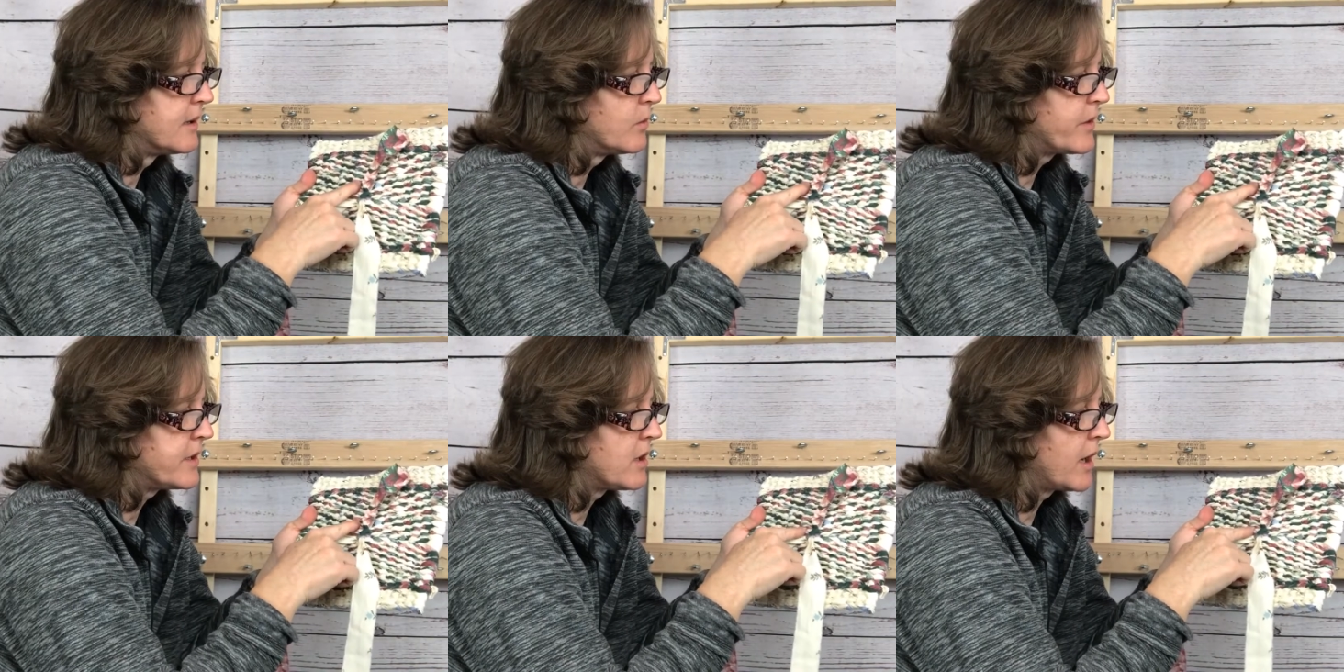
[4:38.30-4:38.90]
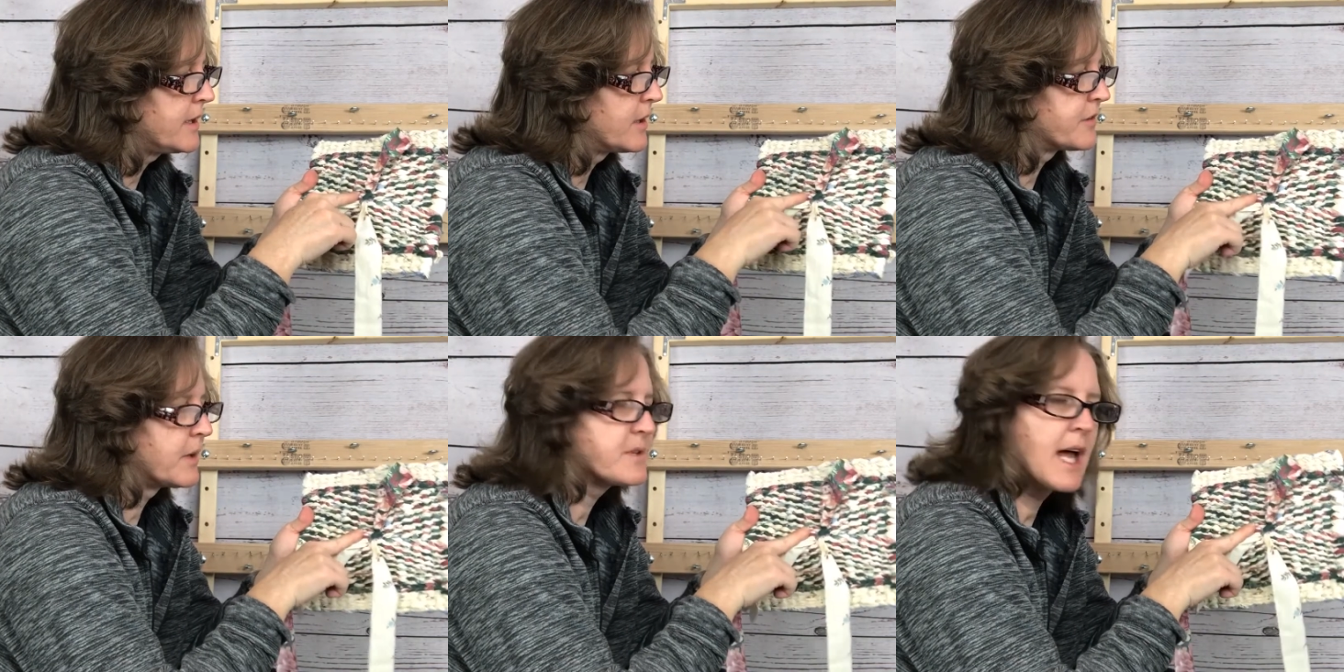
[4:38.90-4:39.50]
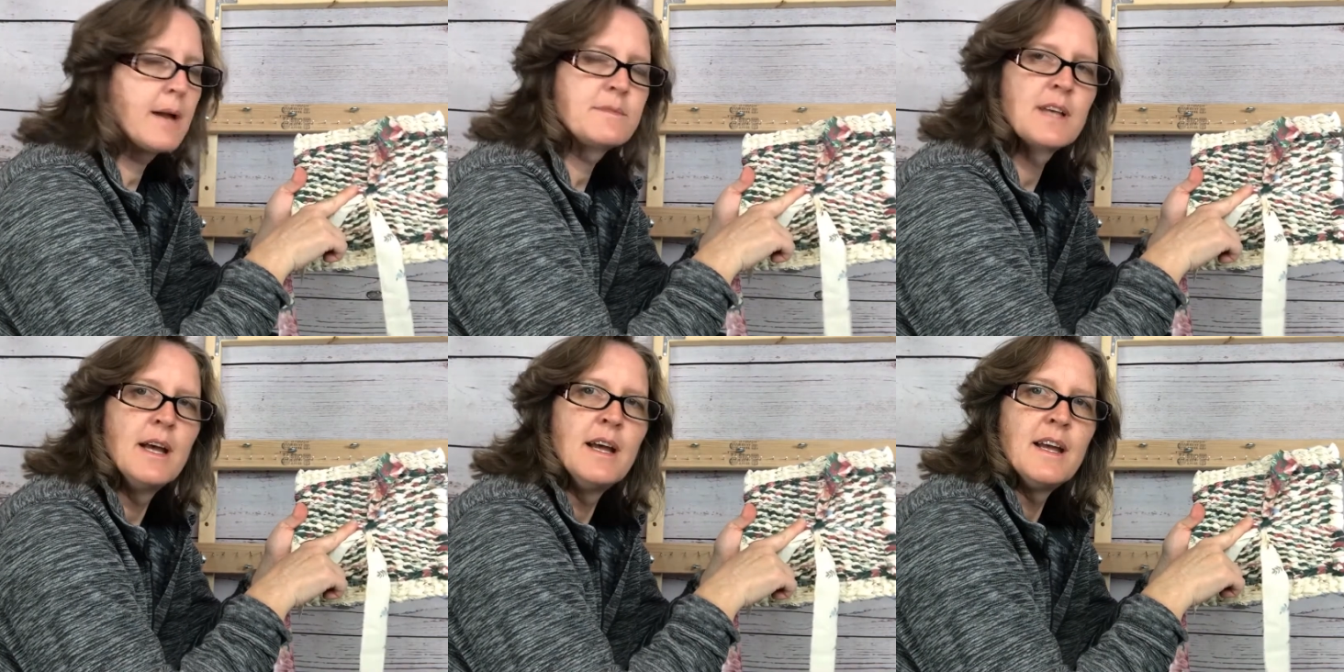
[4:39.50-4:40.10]
with a yarn needle, sometimes
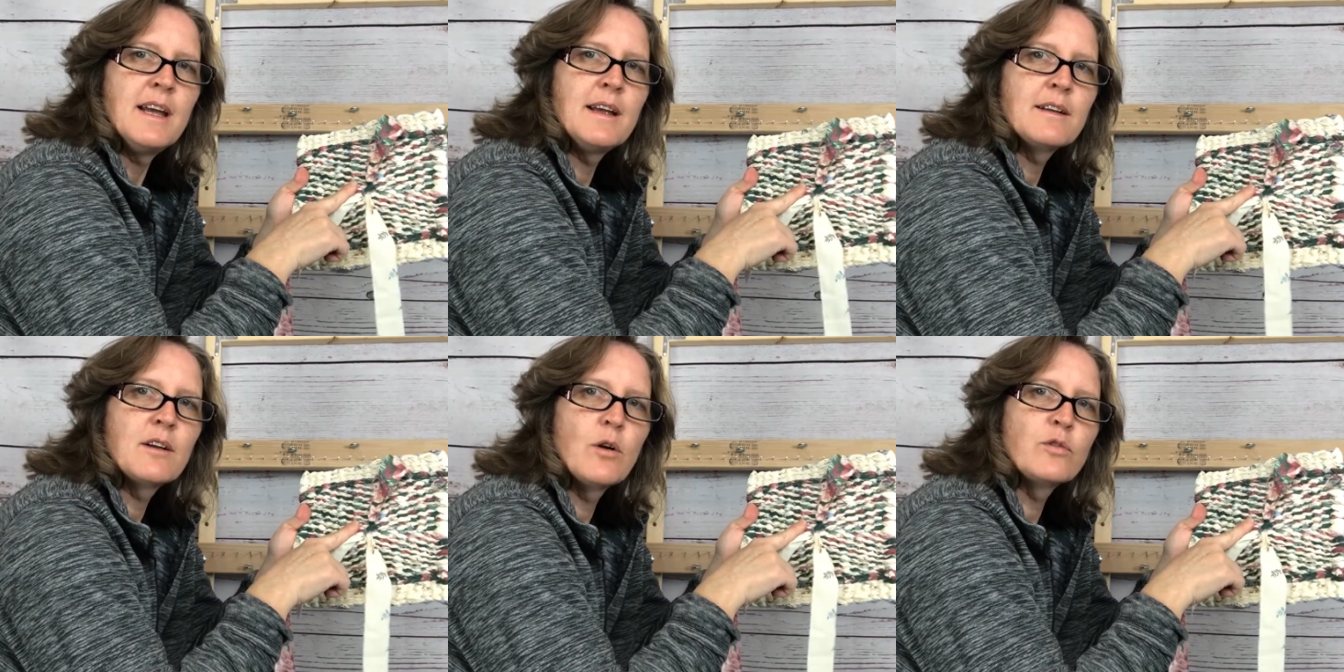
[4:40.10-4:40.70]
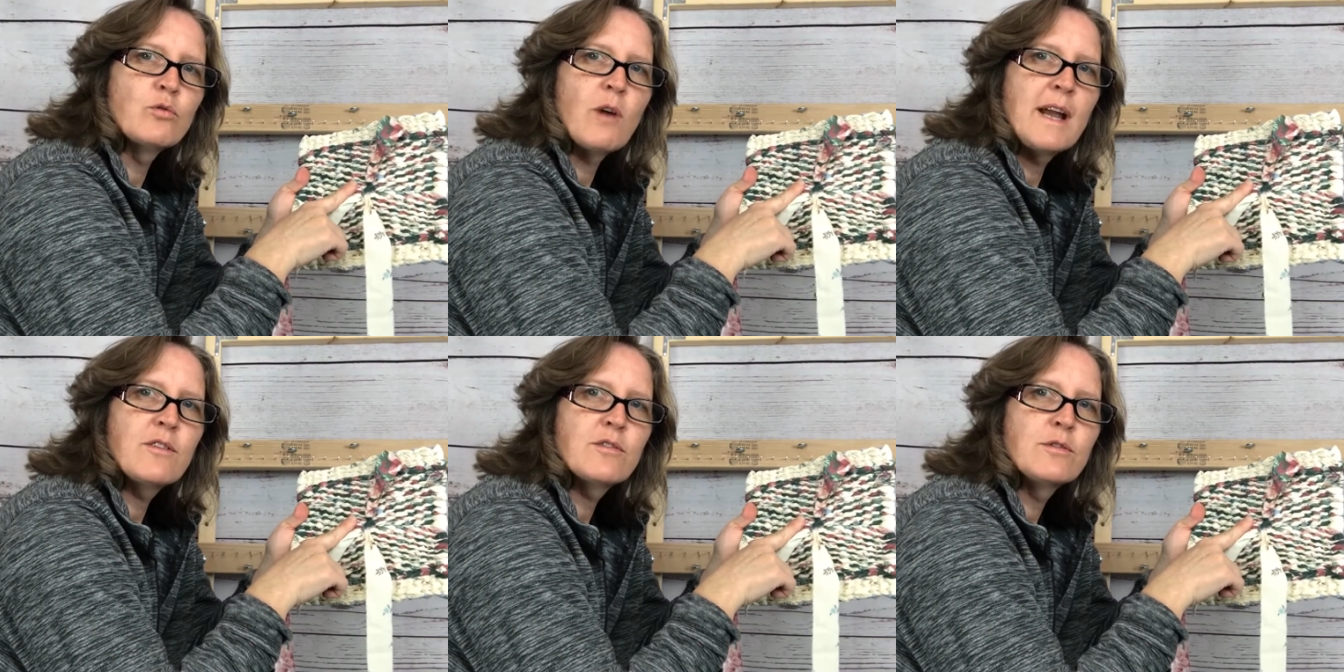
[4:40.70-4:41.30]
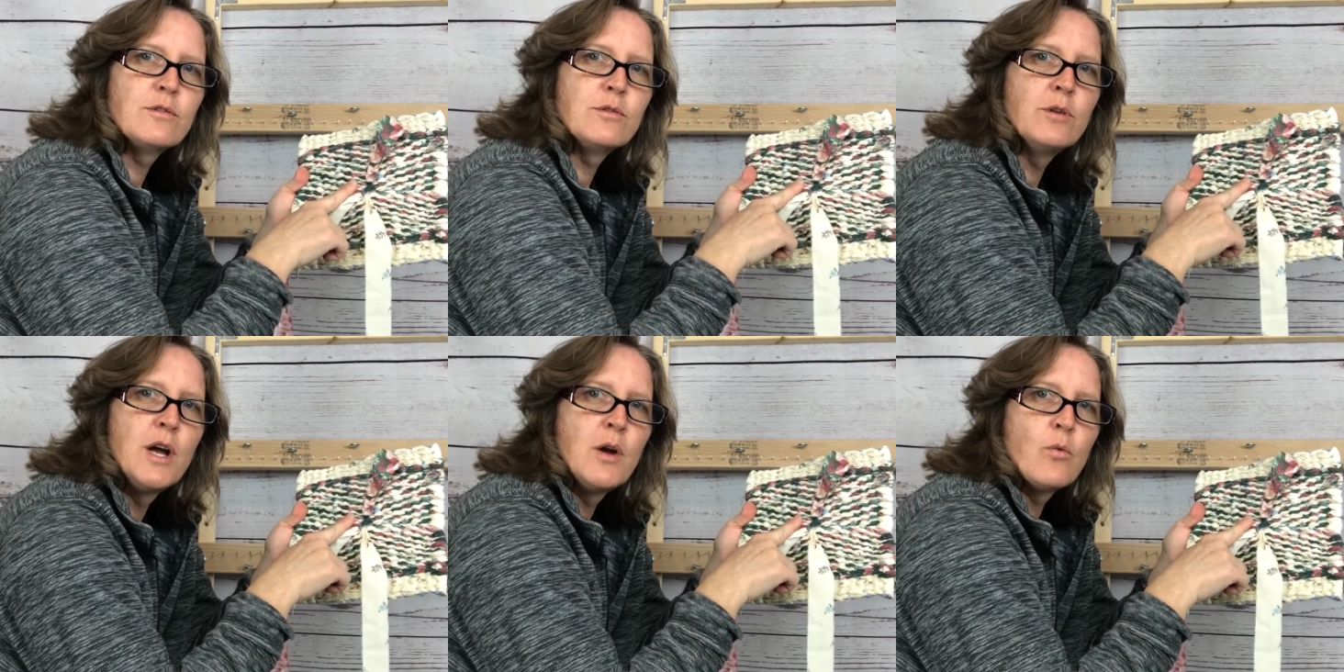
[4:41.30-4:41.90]
it goes right through
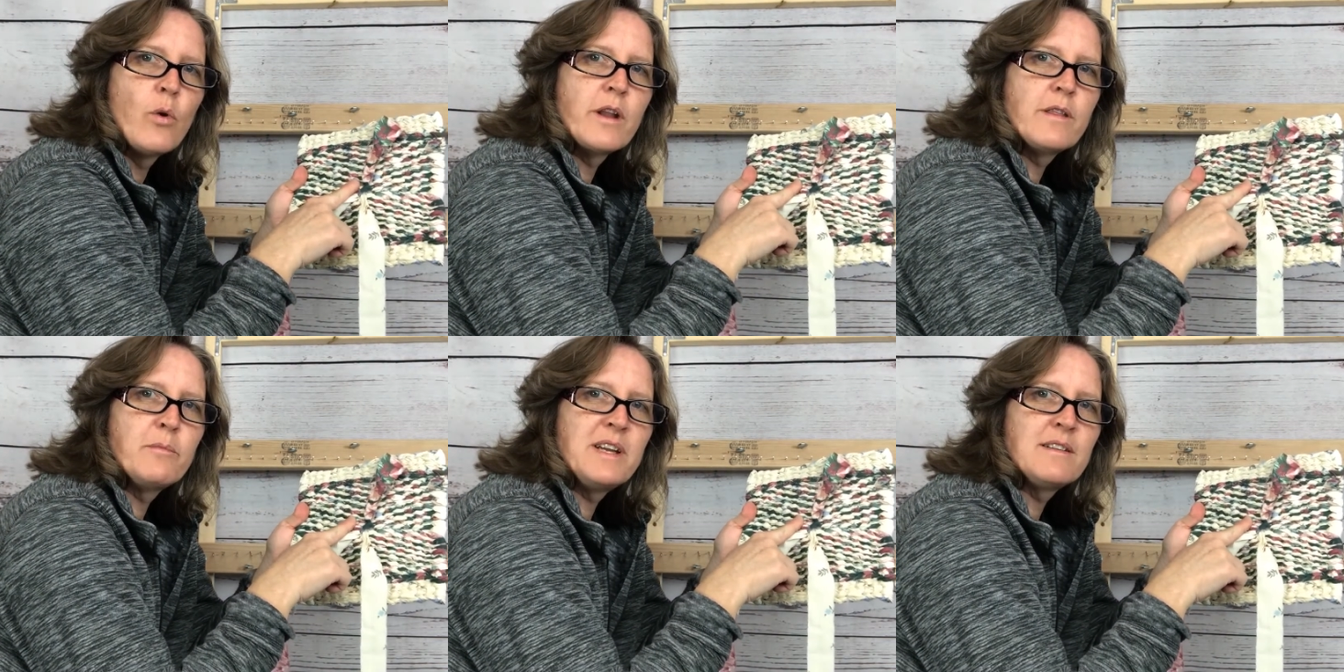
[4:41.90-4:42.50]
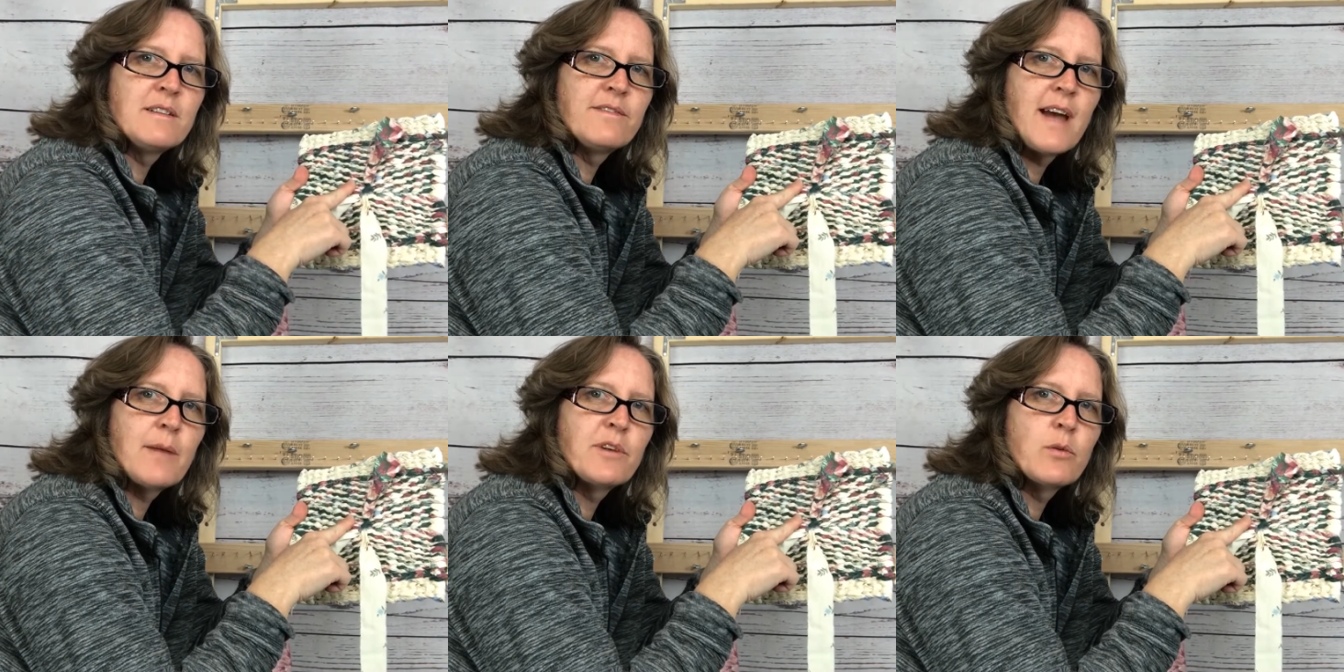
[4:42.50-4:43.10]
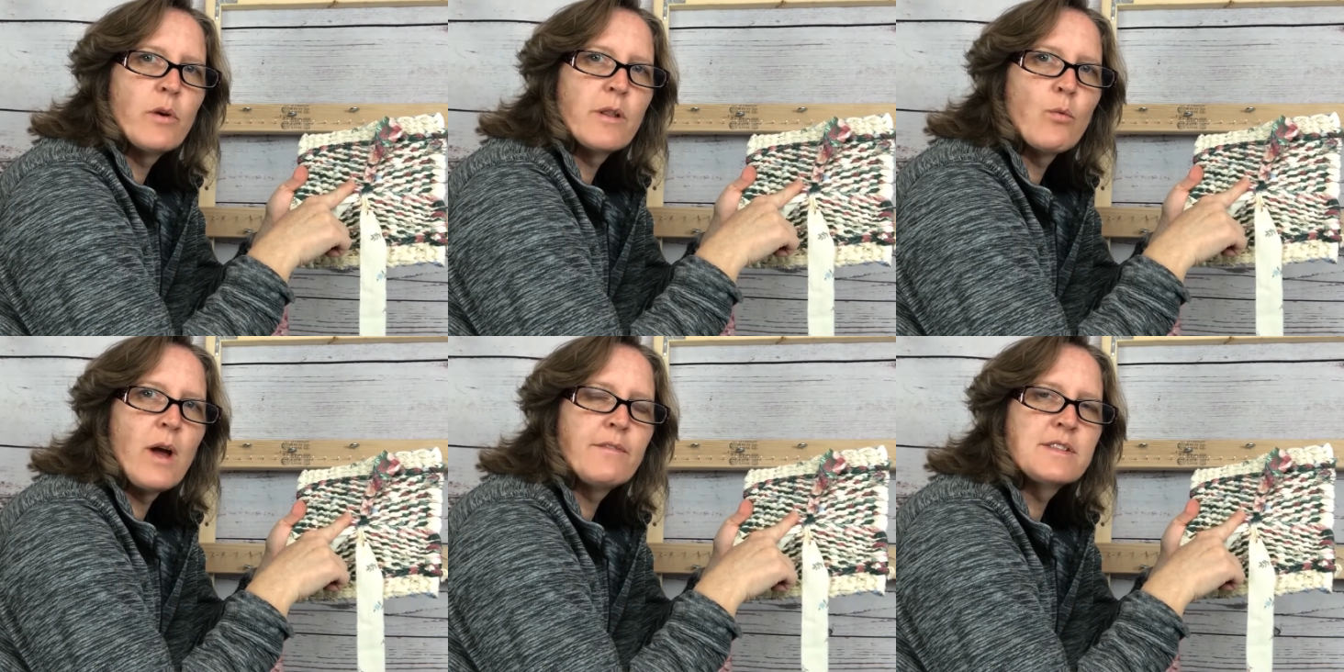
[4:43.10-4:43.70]
one of the pieces of fabric, one of the
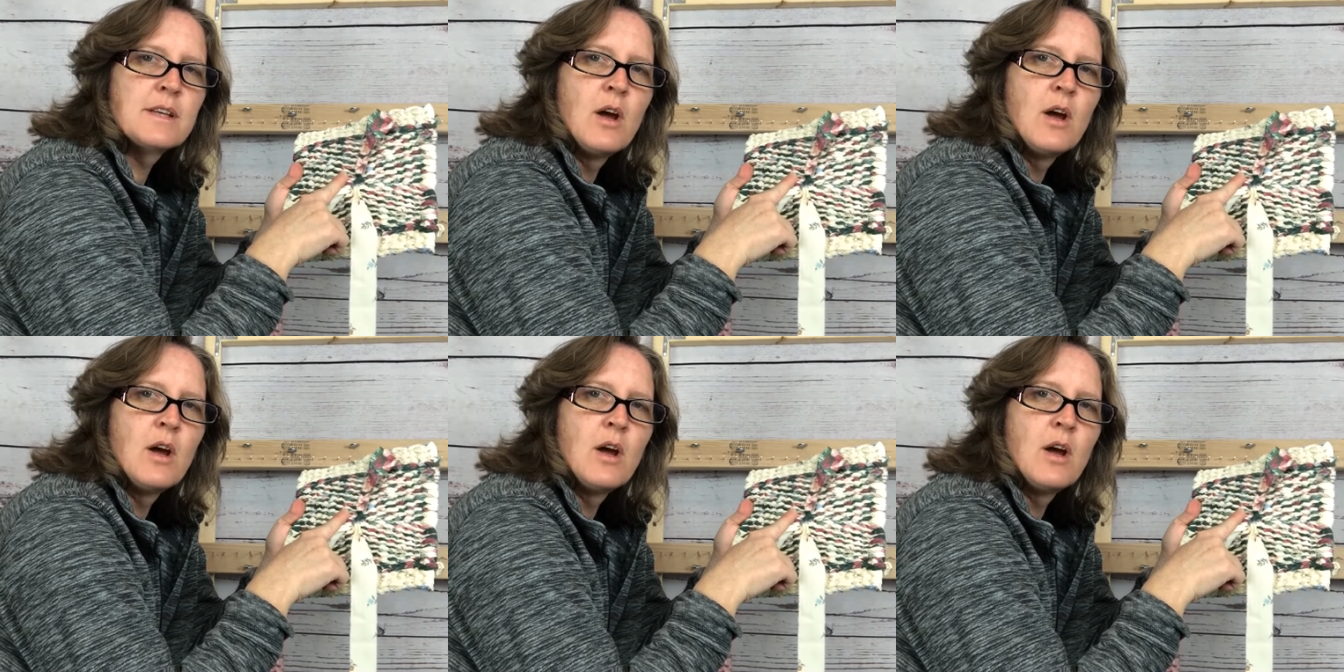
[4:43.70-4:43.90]
wefts,